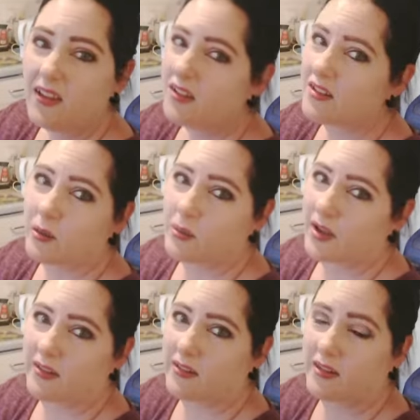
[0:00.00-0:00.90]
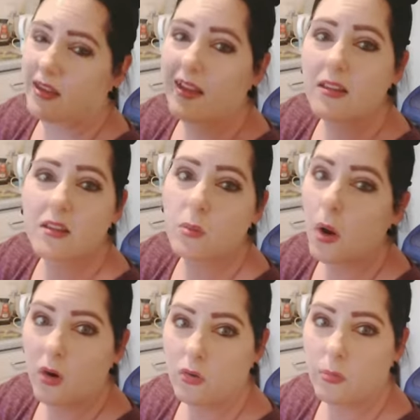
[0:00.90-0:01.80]
Don't ask. Ask my
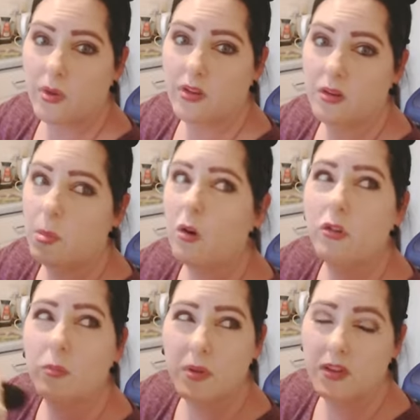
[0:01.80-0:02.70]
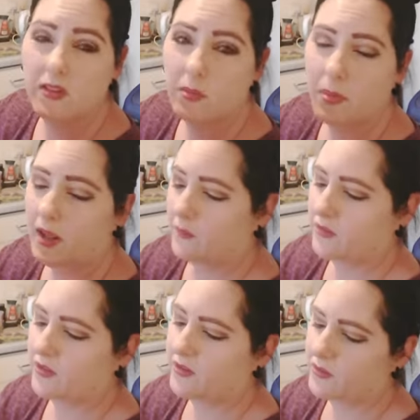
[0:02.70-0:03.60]
husband. My husband needs to blame for
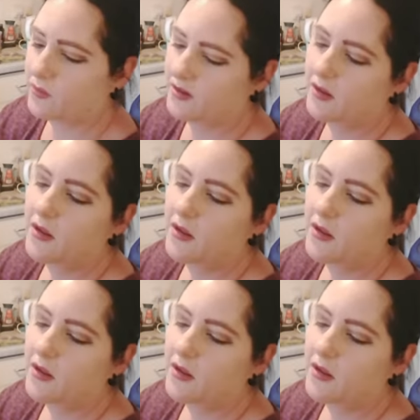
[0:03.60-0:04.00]
this one.